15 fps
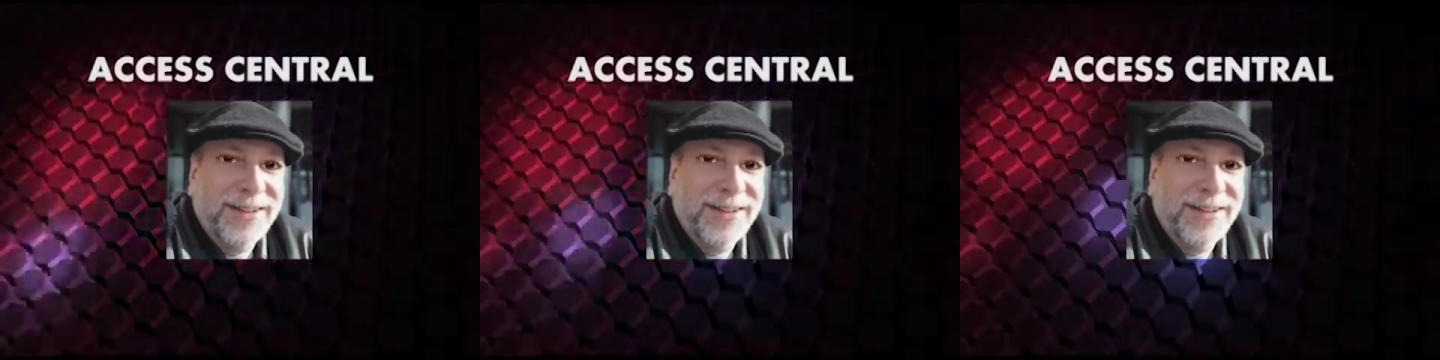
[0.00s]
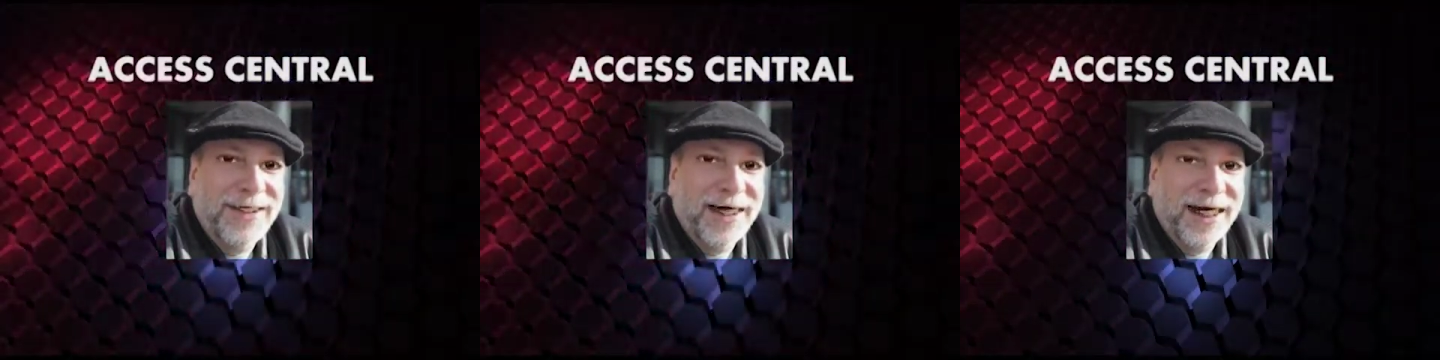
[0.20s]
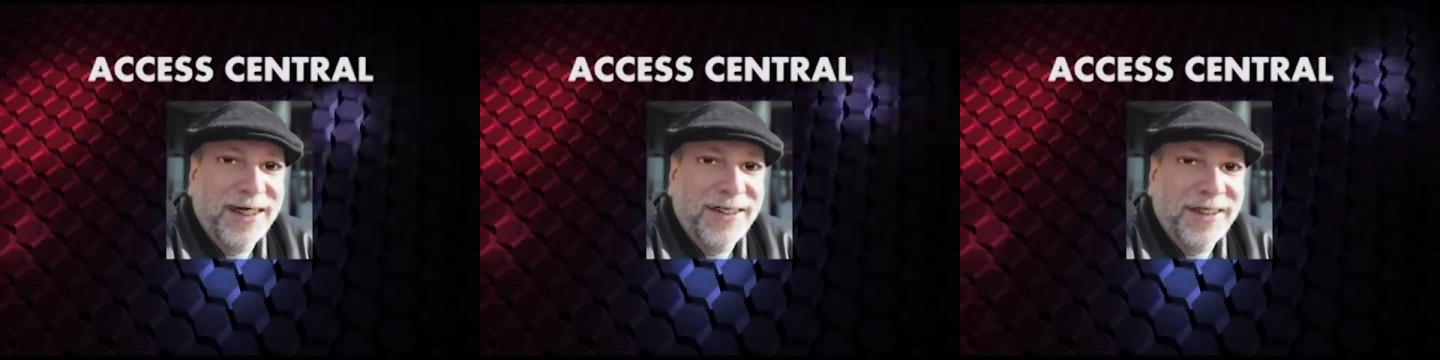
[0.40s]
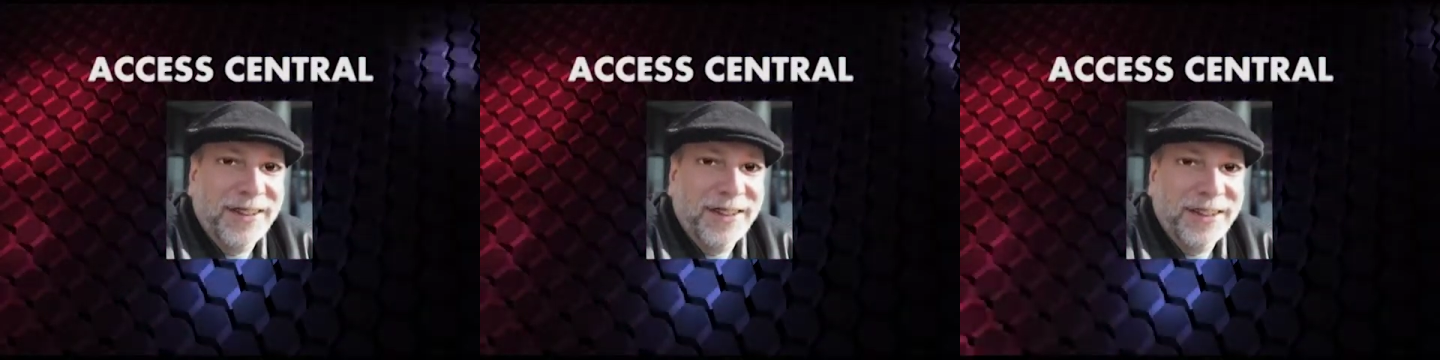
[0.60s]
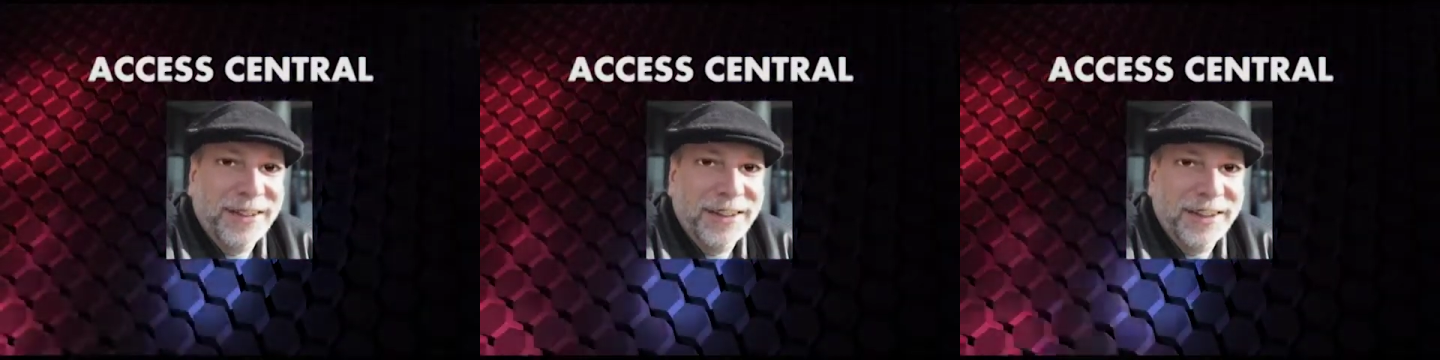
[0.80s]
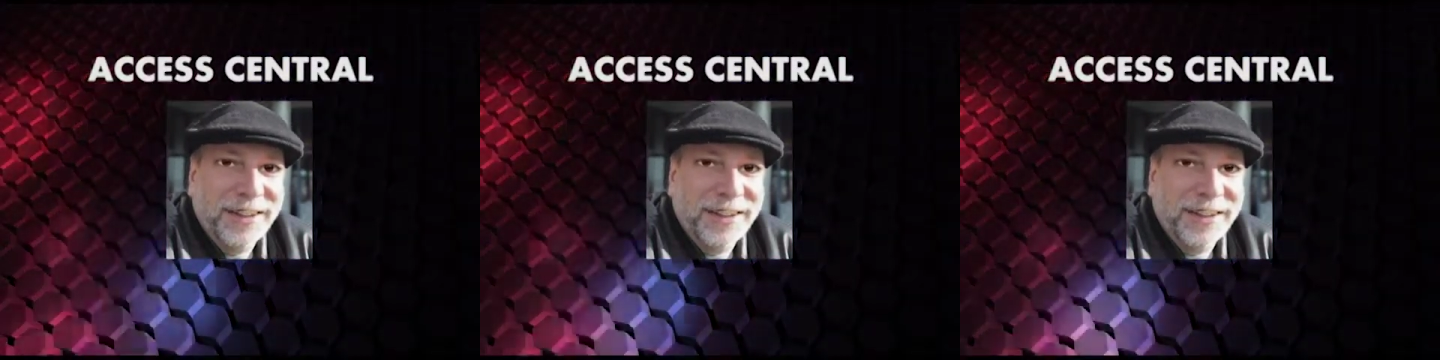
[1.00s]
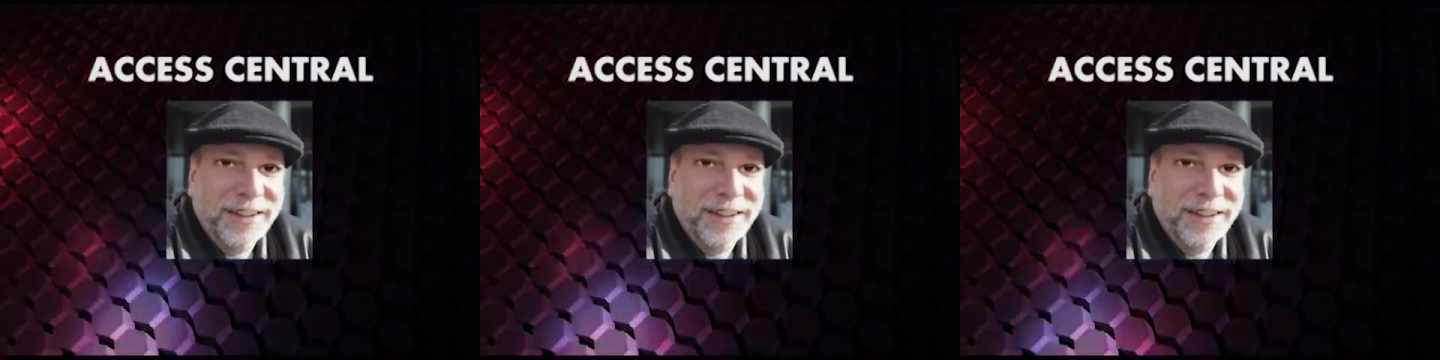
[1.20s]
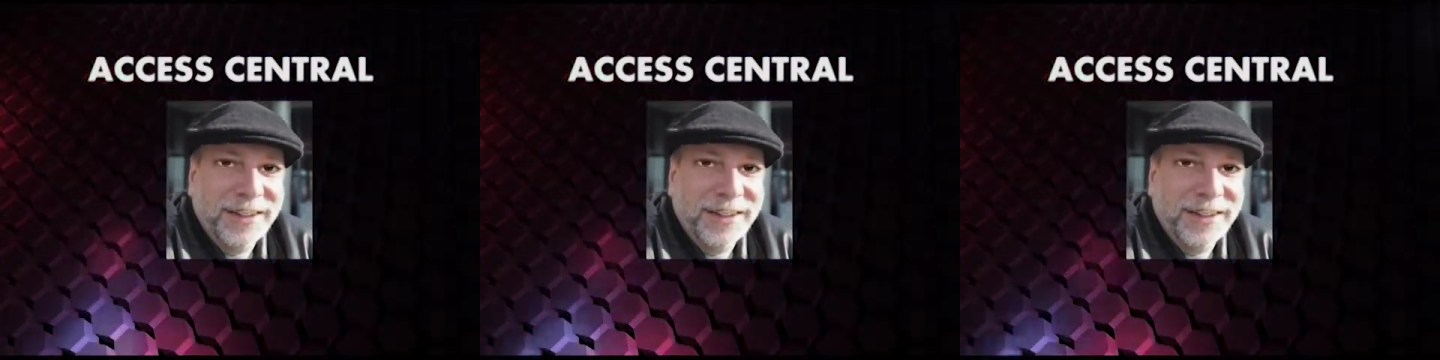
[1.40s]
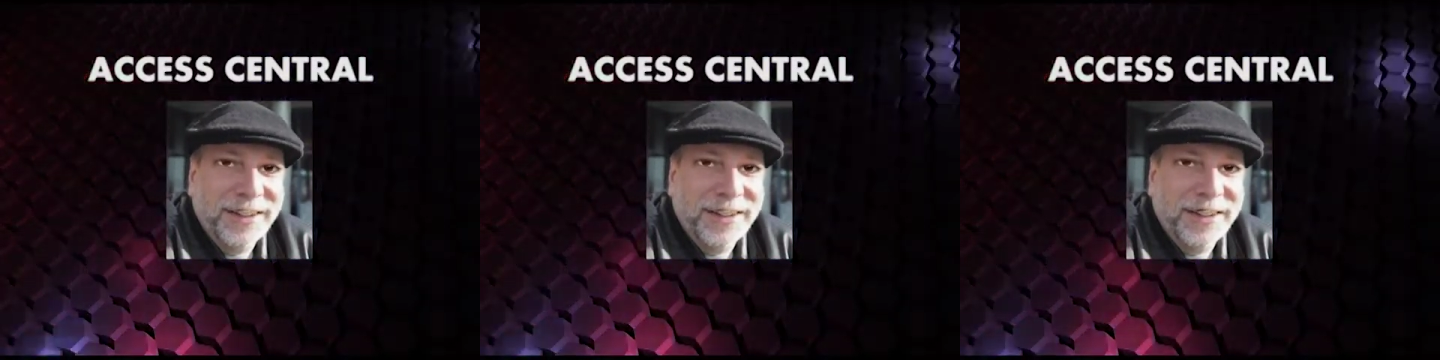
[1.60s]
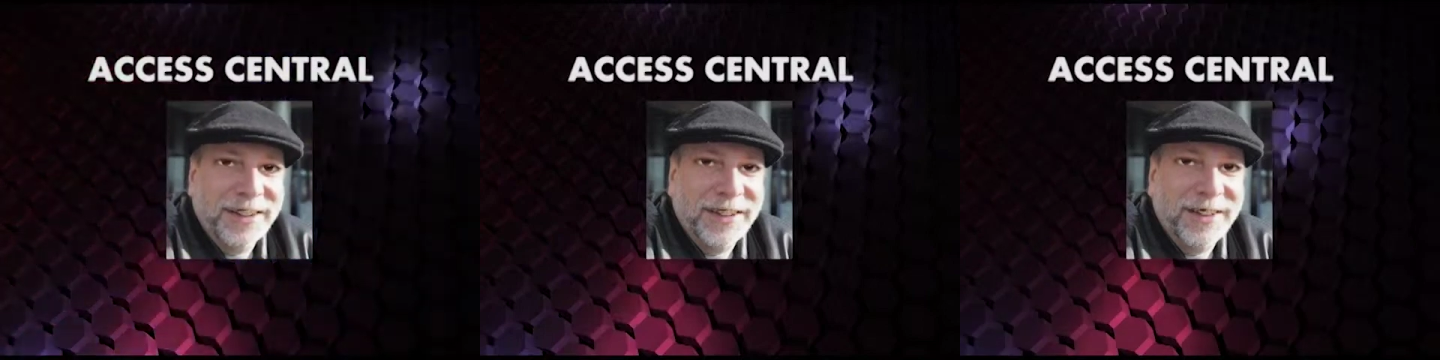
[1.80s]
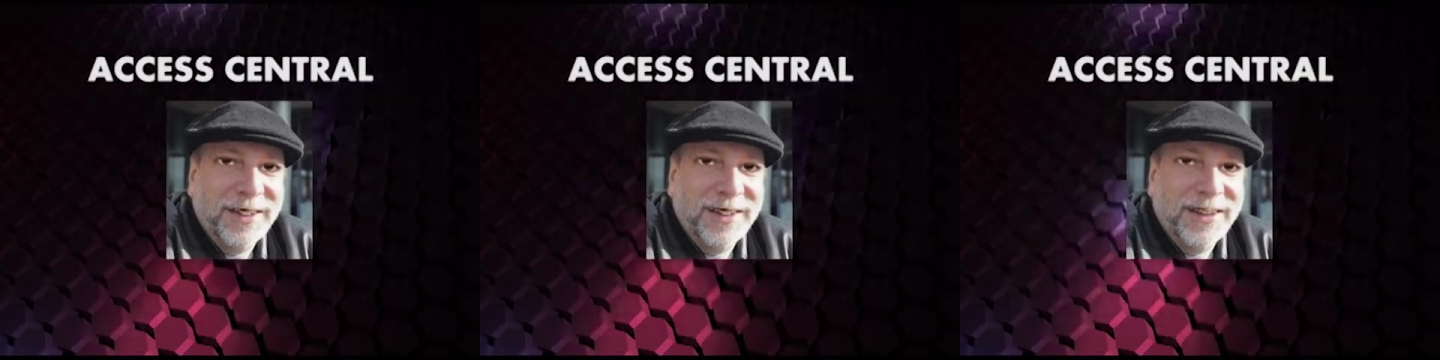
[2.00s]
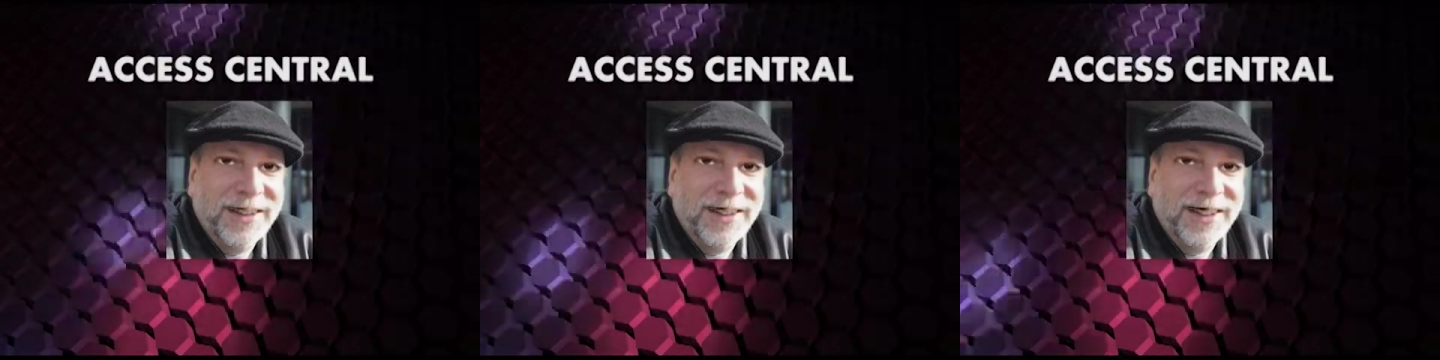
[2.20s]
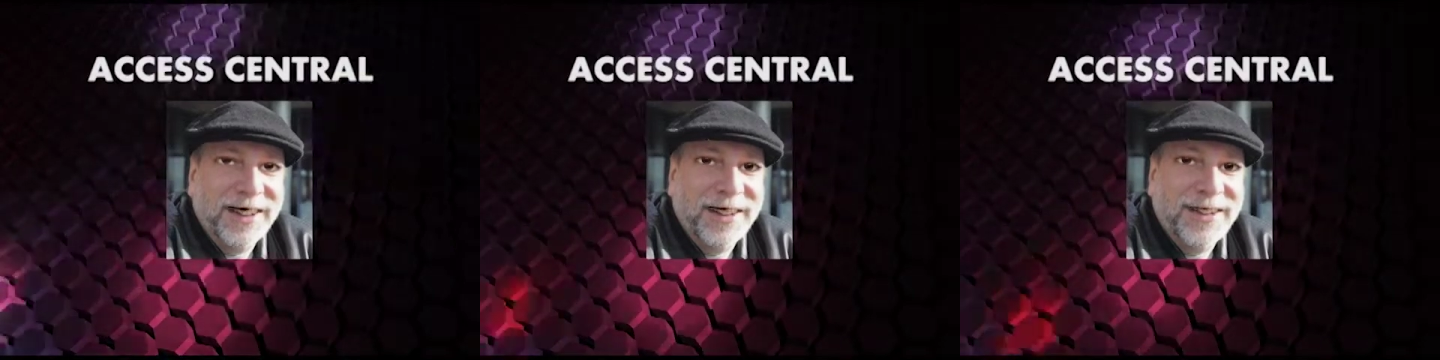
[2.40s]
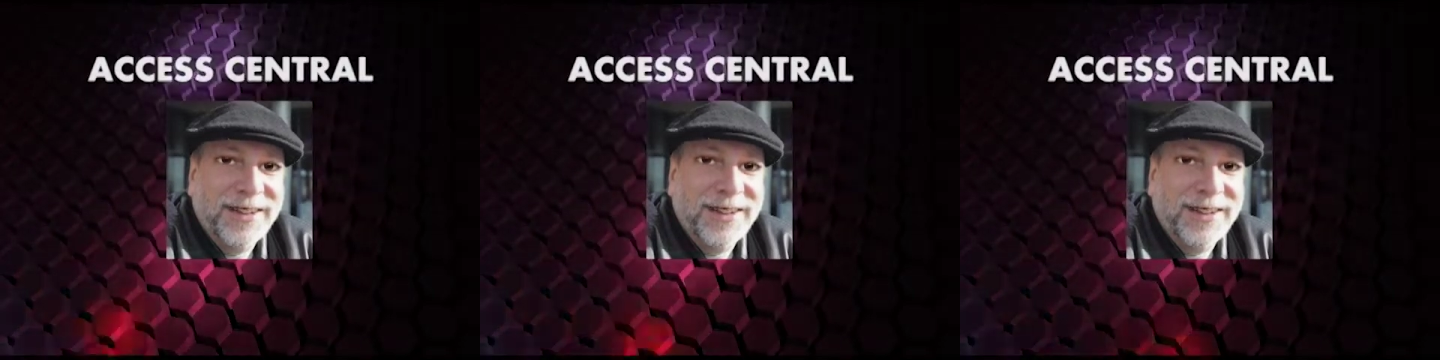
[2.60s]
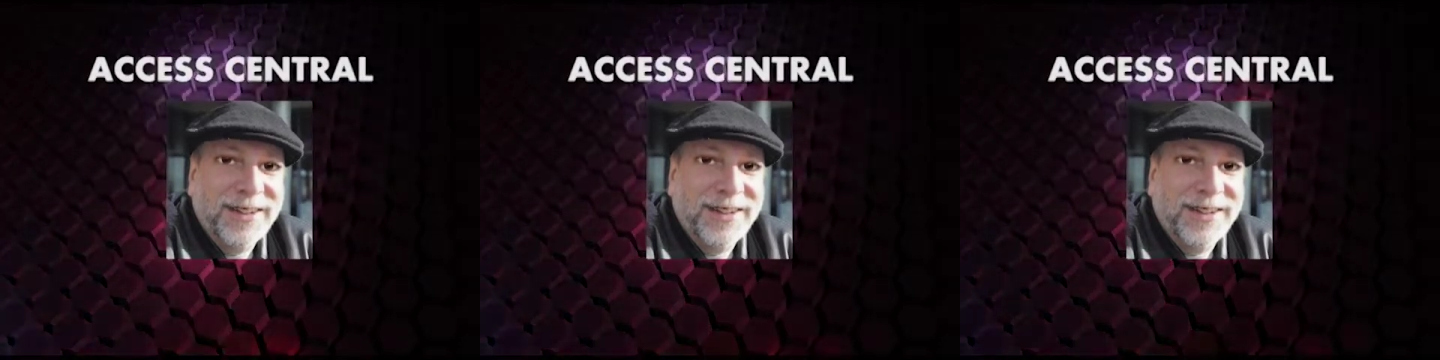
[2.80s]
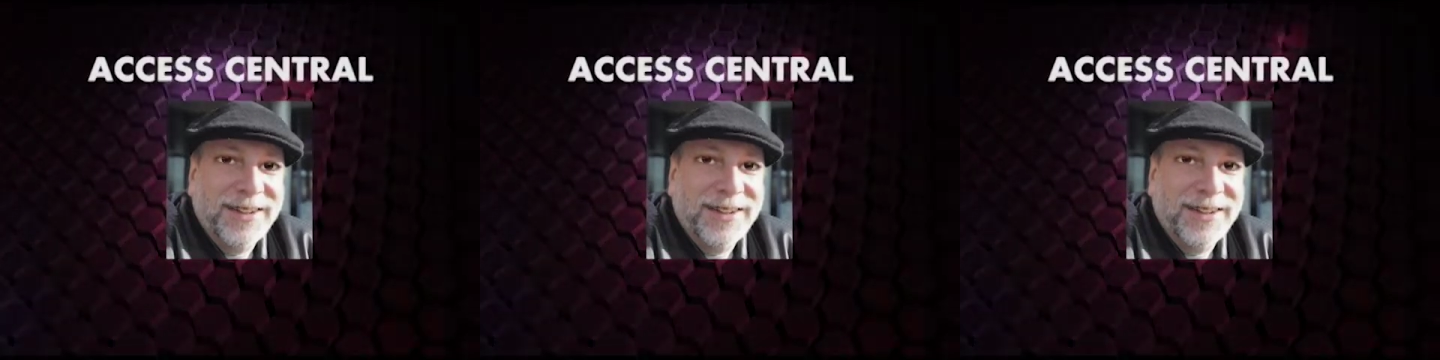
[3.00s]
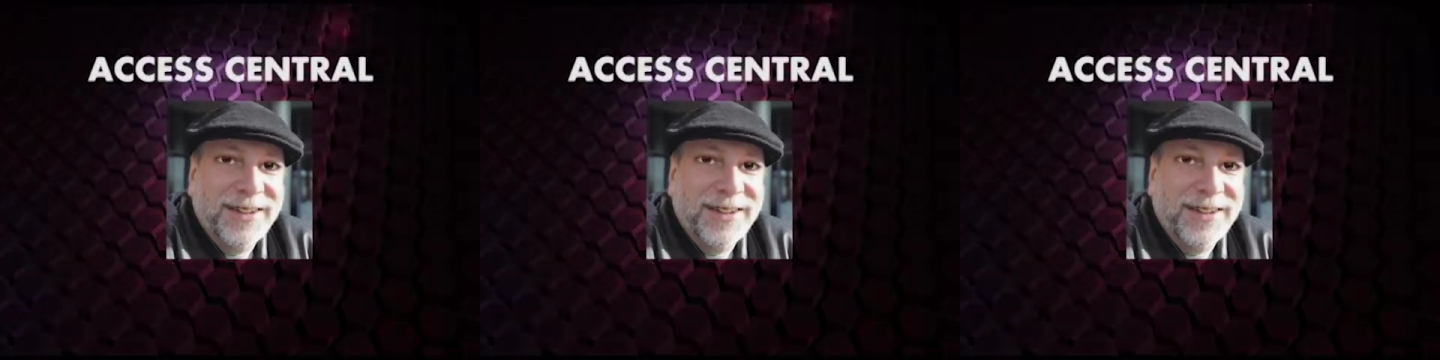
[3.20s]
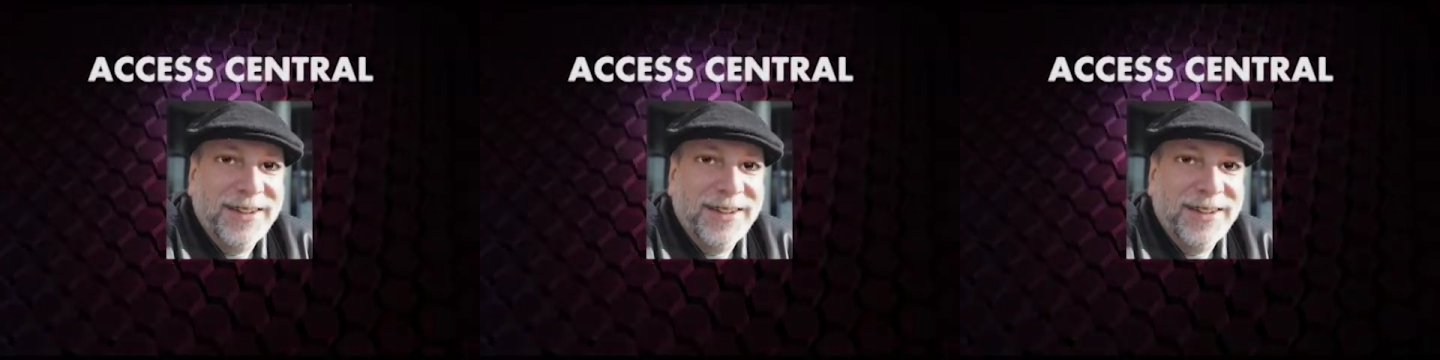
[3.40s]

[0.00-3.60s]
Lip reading: For example, a 12-year-old Polish girl